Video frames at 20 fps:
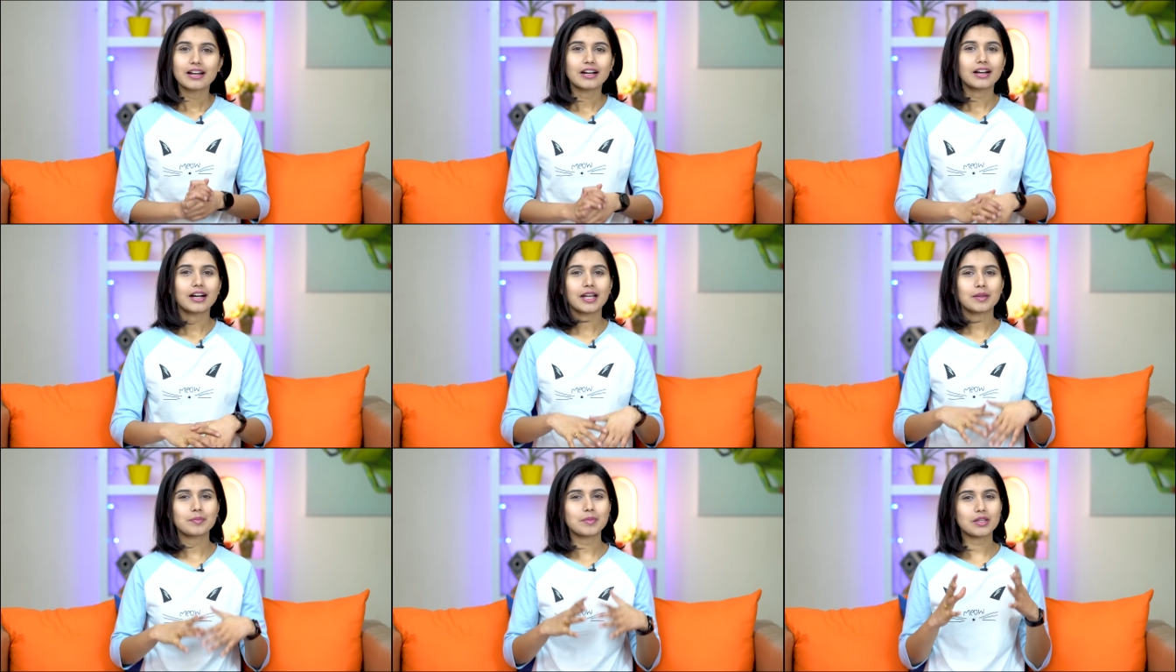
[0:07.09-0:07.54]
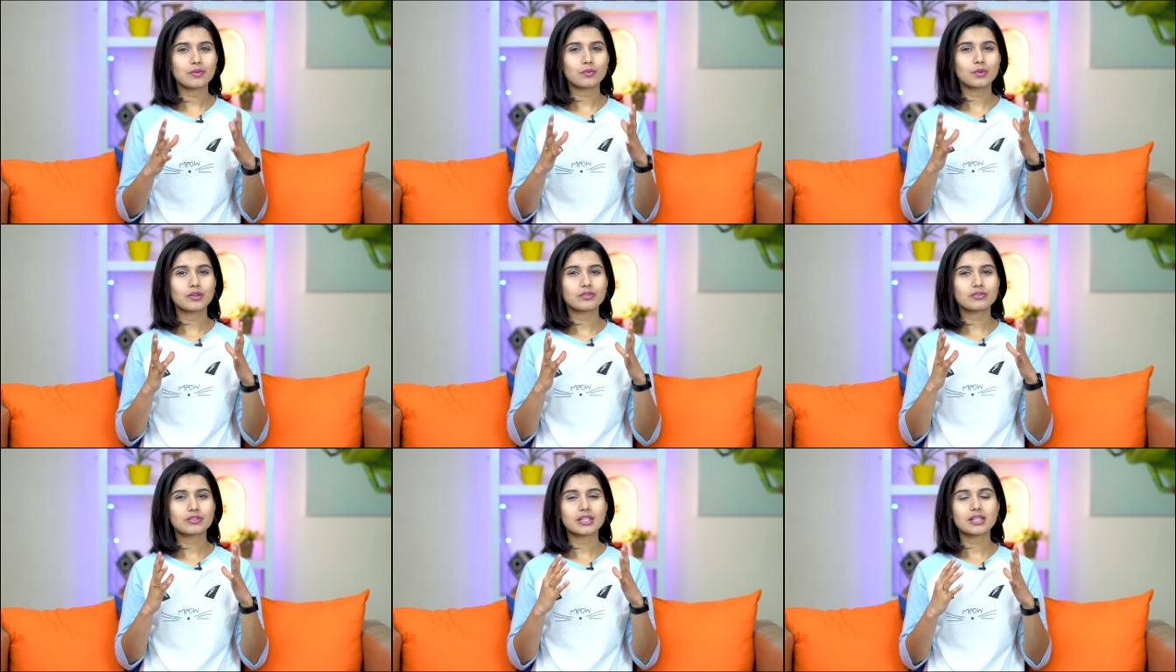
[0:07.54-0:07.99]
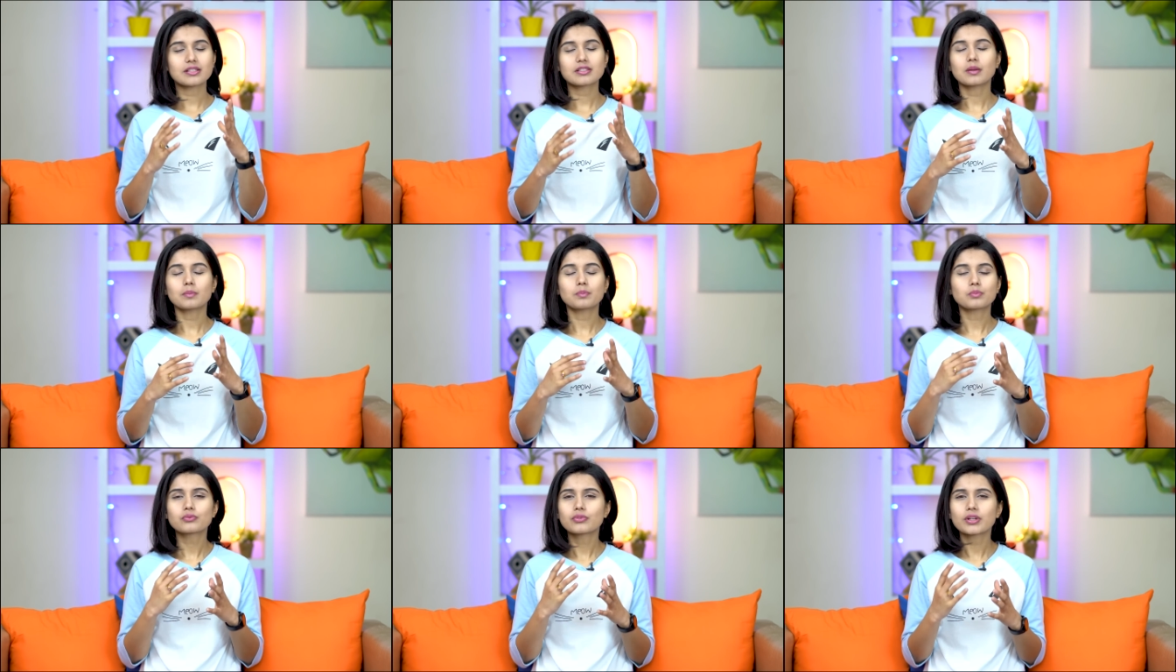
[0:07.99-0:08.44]
I mean, we have seen
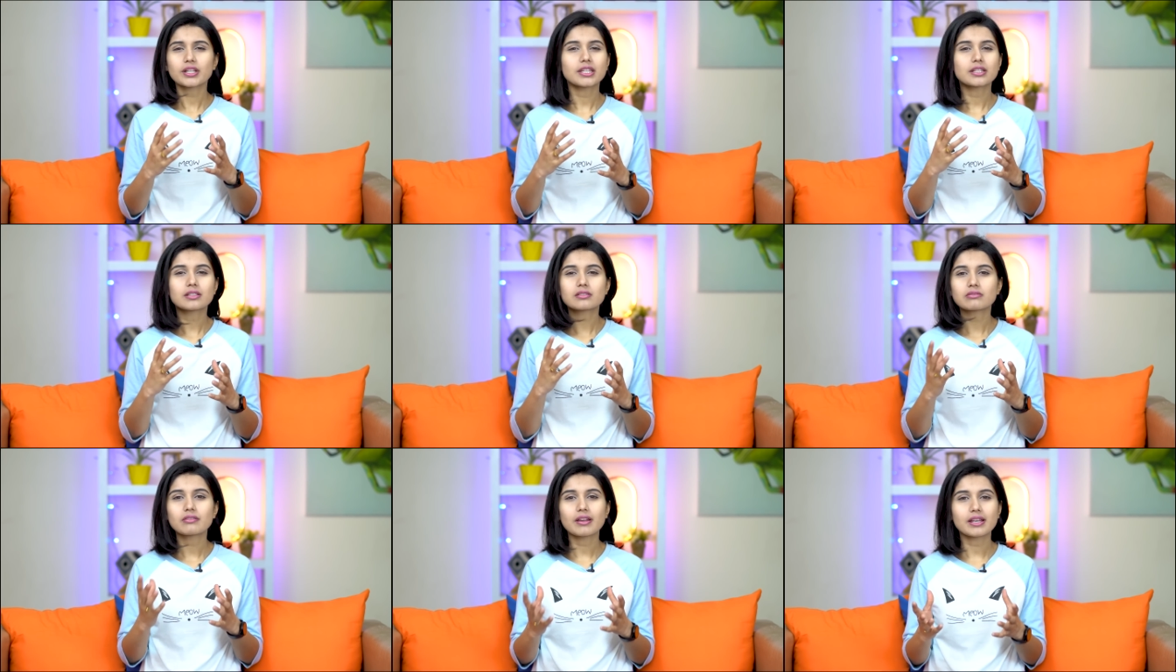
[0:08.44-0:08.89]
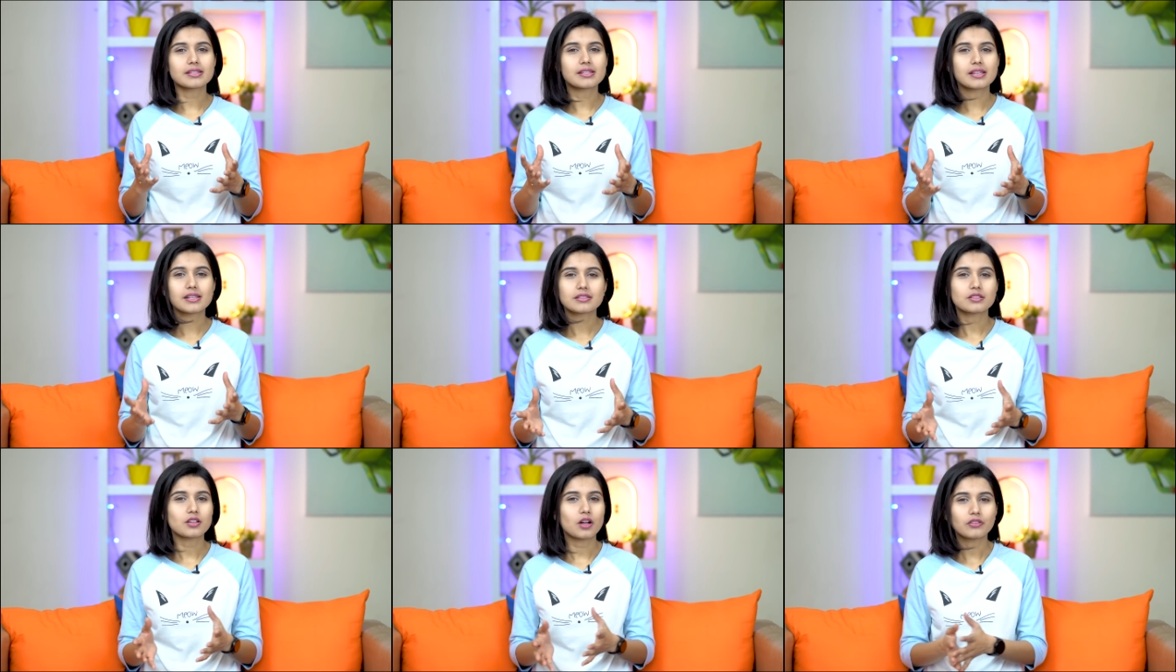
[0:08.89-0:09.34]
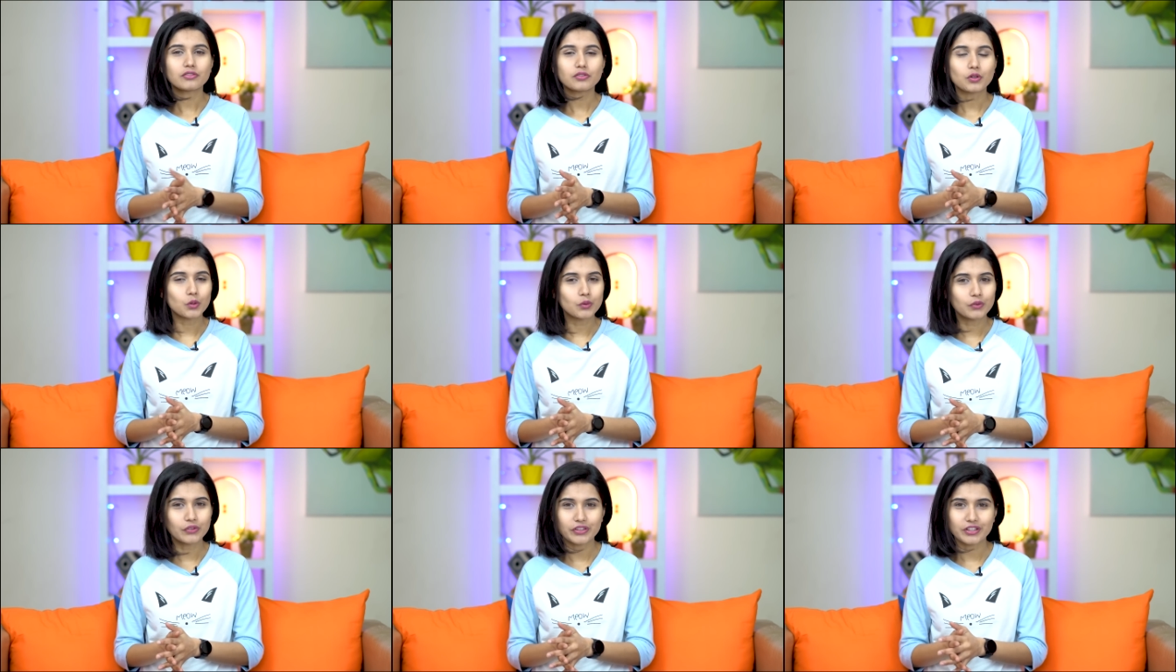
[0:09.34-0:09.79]
some pretty crazy stuff
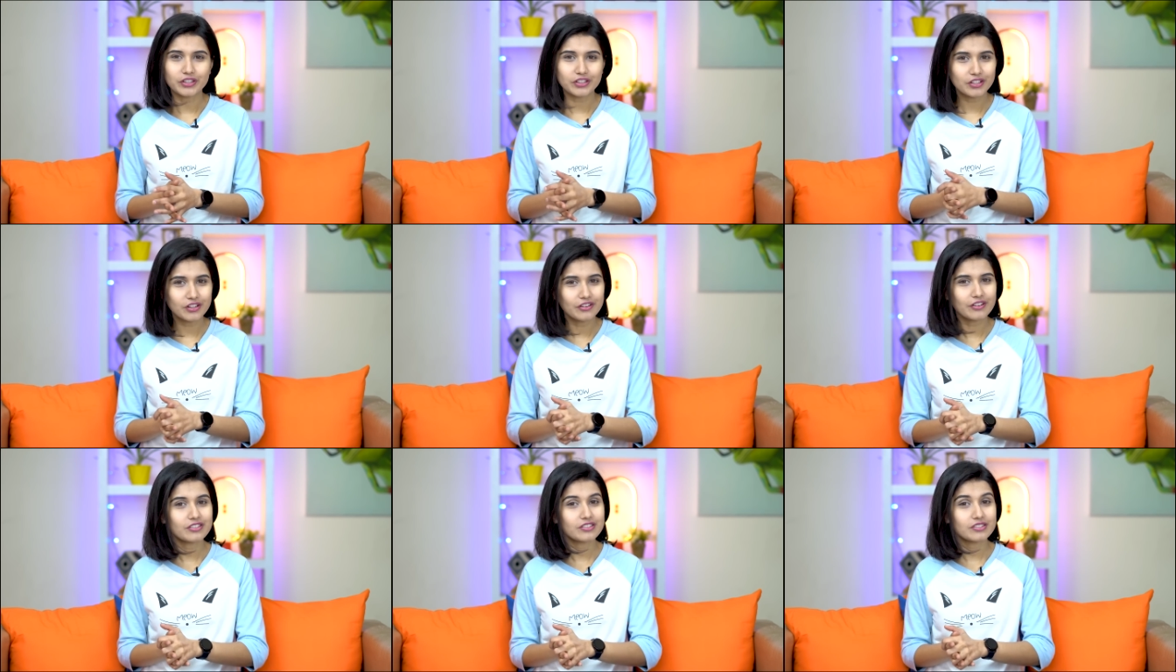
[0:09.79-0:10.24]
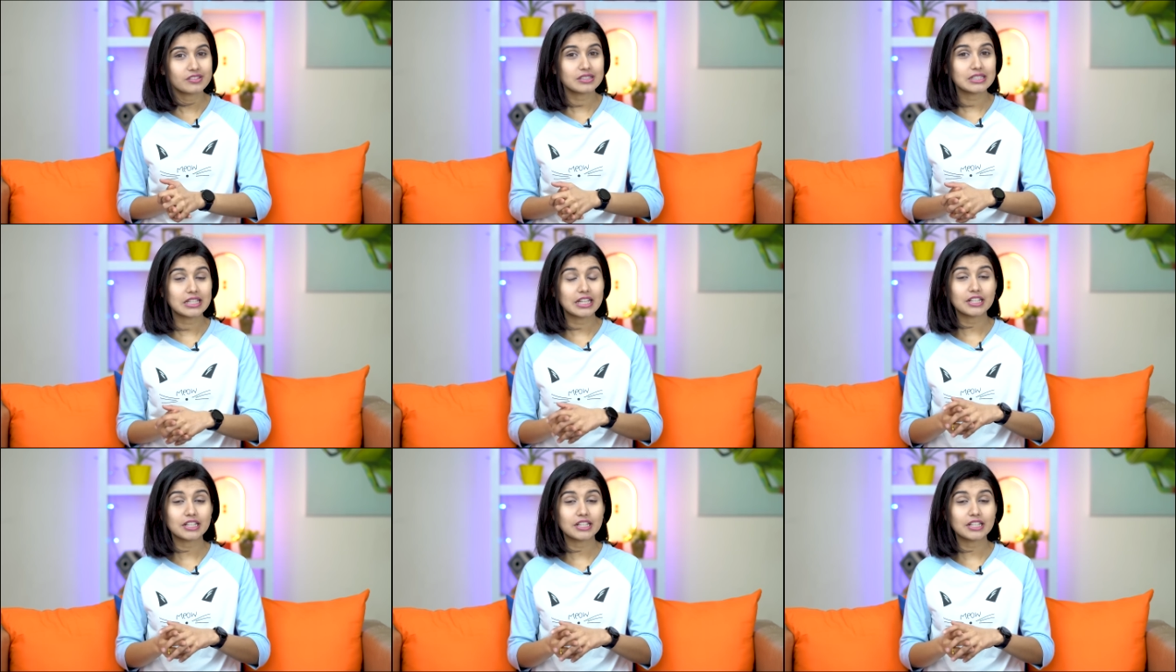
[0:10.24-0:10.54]
over the years.